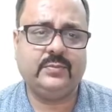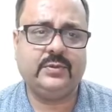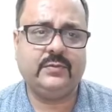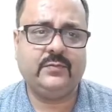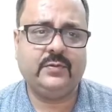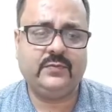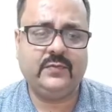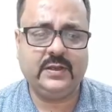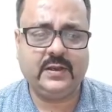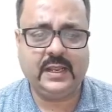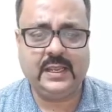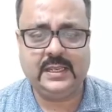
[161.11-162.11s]
The
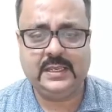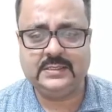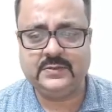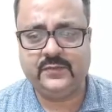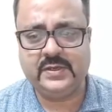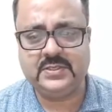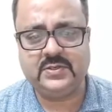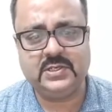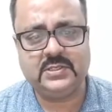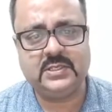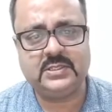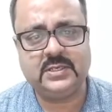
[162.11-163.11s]
figure A is a wedge
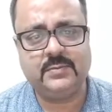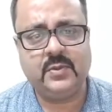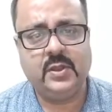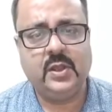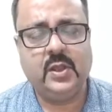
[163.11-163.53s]
reed system